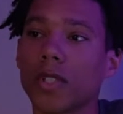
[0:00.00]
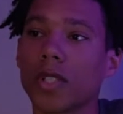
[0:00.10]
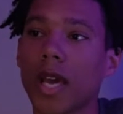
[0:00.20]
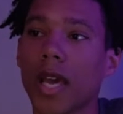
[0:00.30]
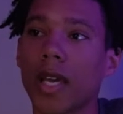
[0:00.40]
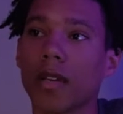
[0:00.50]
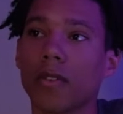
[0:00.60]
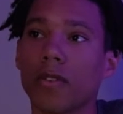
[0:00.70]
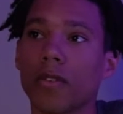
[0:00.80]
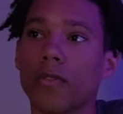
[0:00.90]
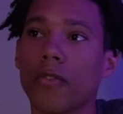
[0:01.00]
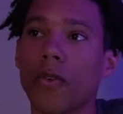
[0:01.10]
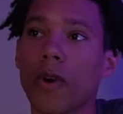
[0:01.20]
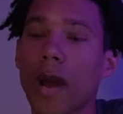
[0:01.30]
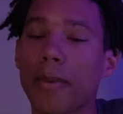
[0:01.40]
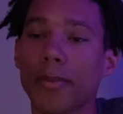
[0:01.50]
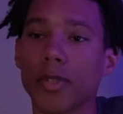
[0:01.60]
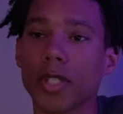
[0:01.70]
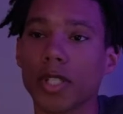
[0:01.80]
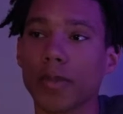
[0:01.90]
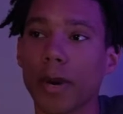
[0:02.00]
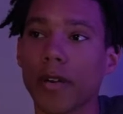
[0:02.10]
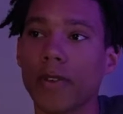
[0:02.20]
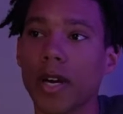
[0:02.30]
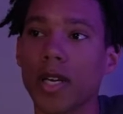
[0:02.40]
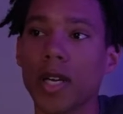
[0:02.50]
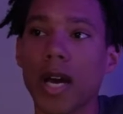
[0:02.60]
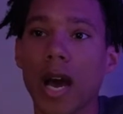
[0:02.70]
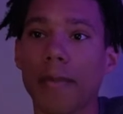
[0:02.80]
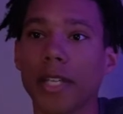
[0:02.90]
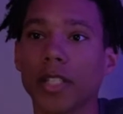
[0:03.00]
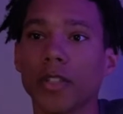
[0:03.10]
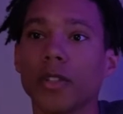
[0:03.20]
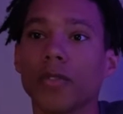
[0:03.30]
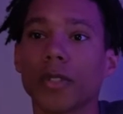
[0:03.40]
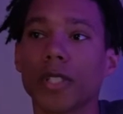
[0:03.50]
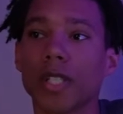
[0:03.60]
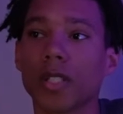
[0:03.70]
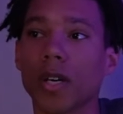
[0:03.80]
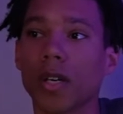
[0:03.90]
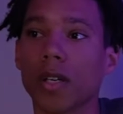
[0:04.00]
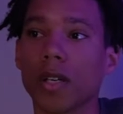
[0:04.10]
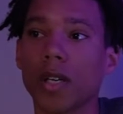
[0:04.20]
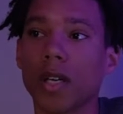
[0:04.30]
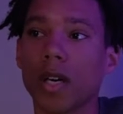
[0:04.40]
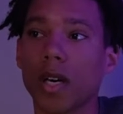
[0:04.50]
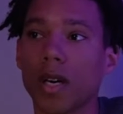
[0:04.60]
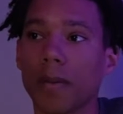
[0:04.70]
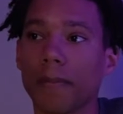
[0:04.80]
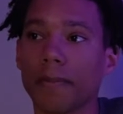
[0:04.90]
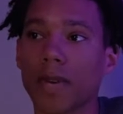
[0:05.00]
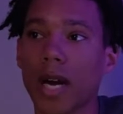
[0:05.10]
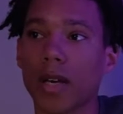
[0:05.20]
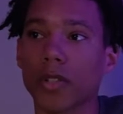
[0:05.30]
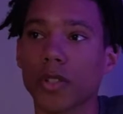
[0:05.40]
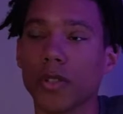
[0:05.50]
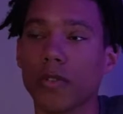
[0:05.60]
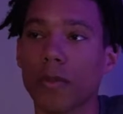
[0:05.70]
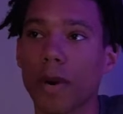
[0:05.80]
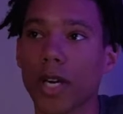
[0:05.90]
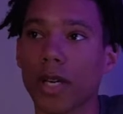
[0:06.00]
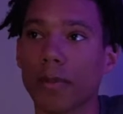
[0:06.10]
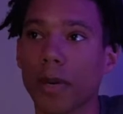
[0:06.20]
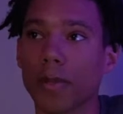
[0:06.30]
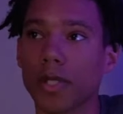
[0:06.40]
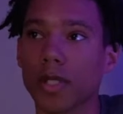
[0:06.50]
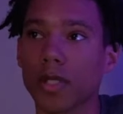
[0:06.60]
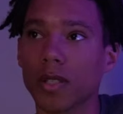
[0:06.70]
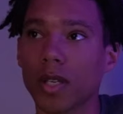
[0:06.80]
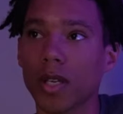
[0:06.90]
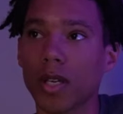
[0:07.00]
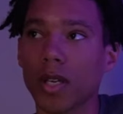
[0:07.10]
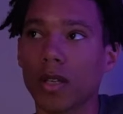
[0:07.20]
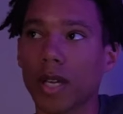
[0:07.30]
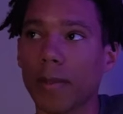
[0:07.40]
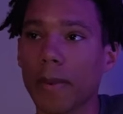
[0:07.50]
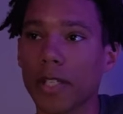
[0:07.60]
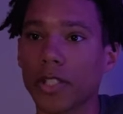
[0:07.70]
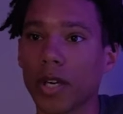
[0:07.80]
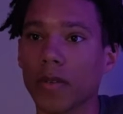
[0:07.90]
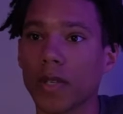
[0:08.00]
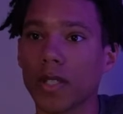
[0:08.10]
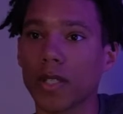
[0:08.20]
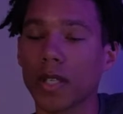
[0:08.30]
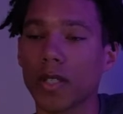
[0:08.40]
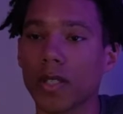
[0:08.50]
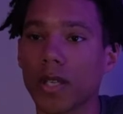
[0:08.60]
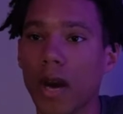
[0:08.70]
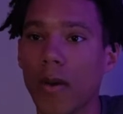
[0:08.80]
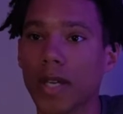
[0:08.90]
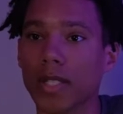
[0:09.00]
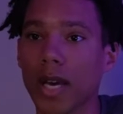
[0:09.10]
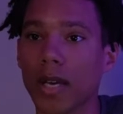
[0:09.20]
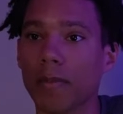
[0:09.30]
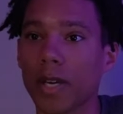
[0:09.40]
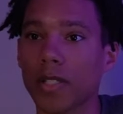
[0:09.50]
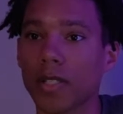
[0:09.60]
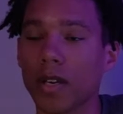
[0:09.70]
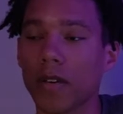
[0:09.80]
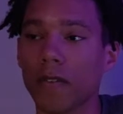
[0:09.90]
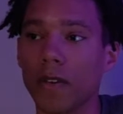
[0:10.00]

And for Apple Music and Spotify, I mainly do it for TikTok. I also do it for marketing purposes, like my genres and how I tag my stuff.